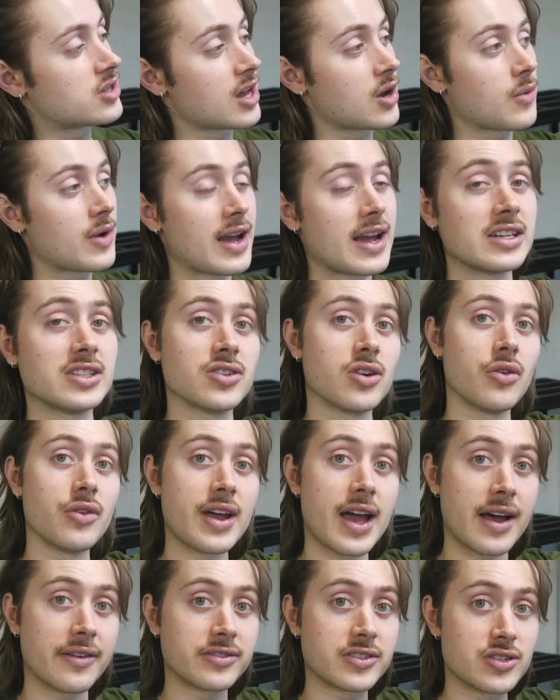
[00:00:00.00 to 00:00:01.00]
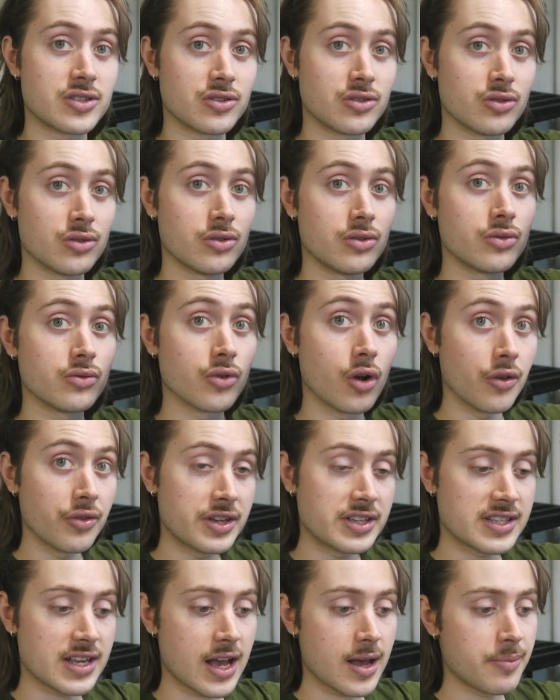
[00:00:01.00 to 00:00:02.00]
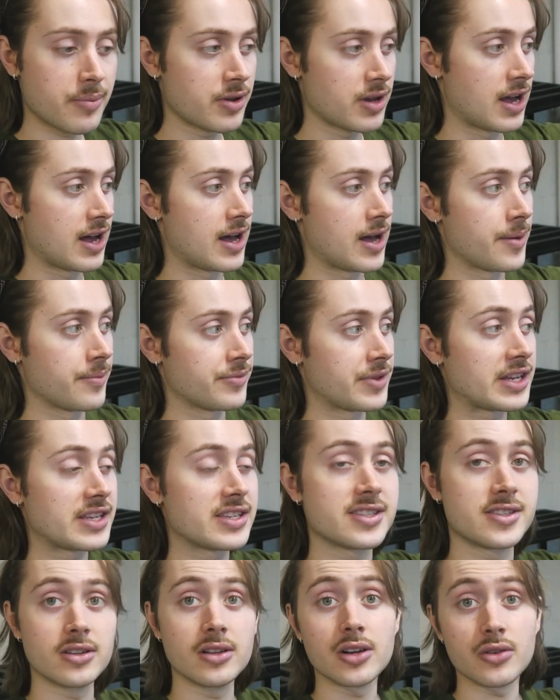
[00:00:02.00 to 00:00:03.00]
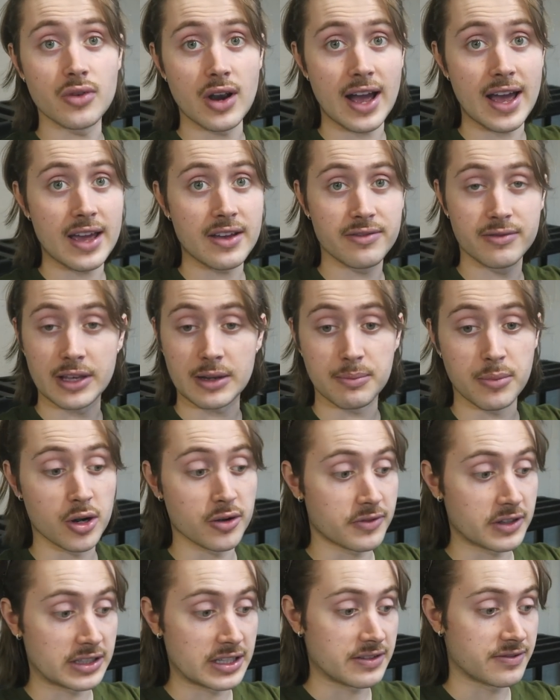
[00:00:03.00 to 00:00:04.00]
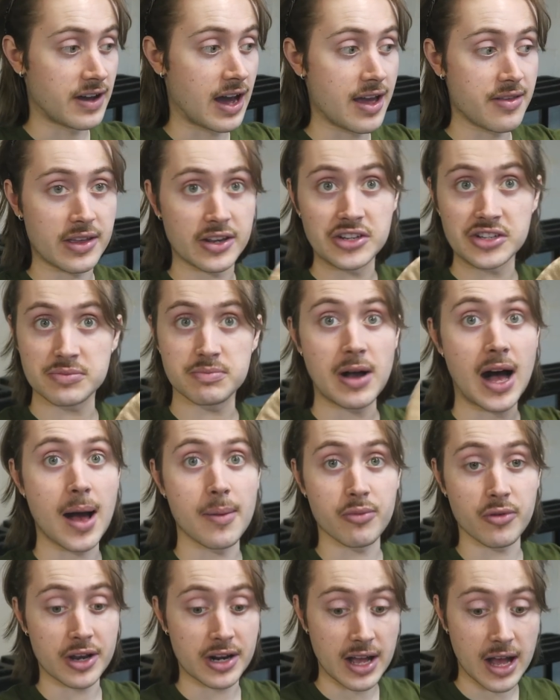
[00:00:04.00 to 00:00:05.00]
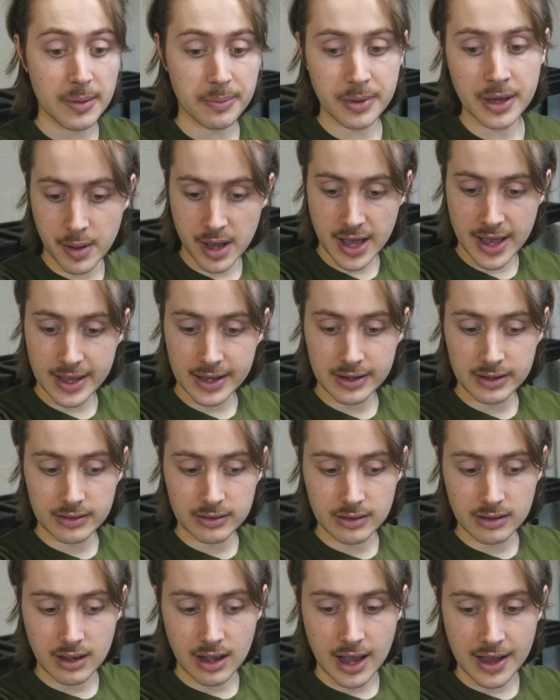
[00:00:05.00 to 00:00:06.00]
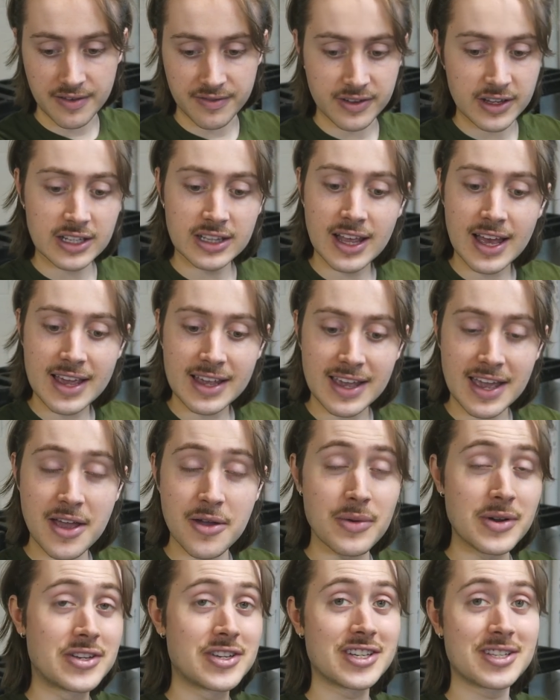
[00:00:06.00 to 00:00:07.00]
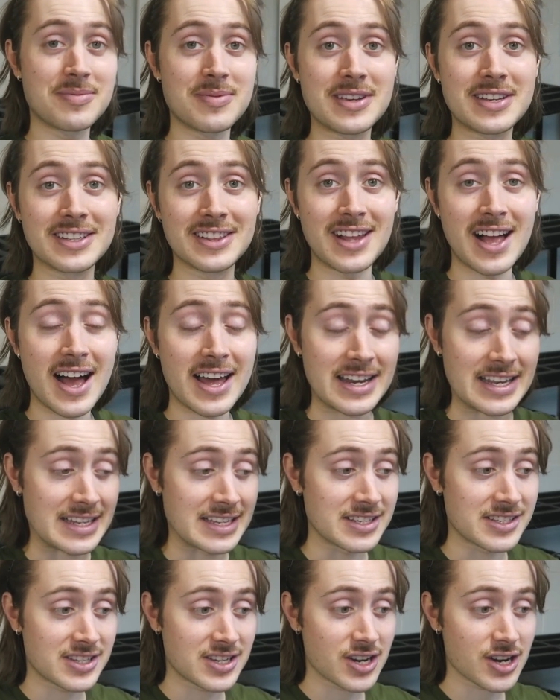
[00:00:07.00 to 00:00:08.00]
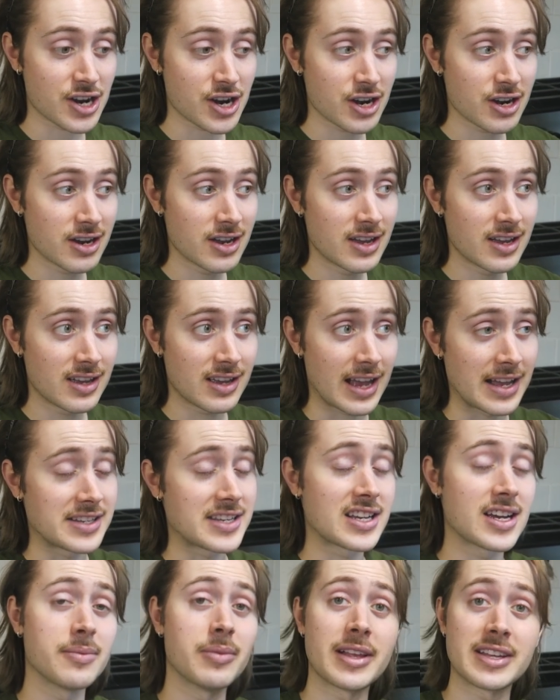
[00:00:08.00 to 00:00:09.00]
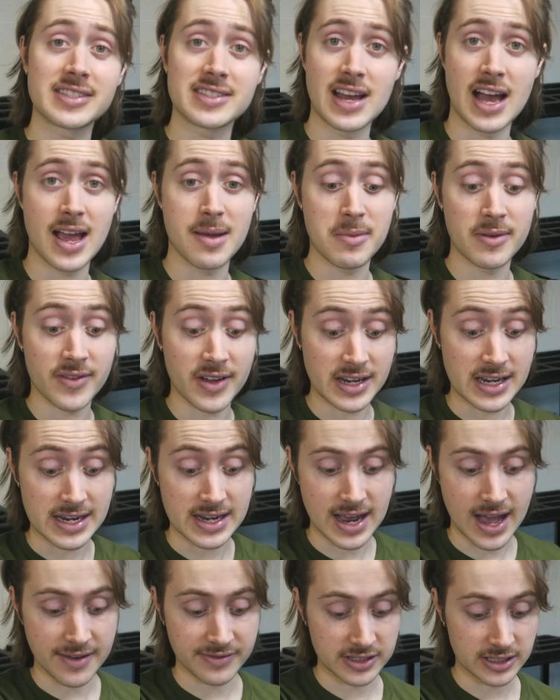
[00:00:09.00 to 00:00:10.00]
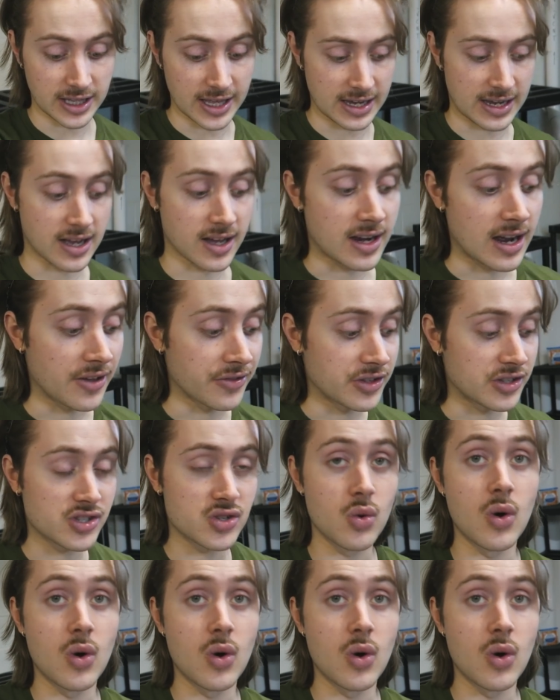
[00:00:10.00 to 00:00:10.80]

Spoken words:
So that way I don't have to roll these up. They still arrive like perfectly fine. They just pop right up. But I feel like it would just be a lot easier and take up less time if I didn't have to like cut out this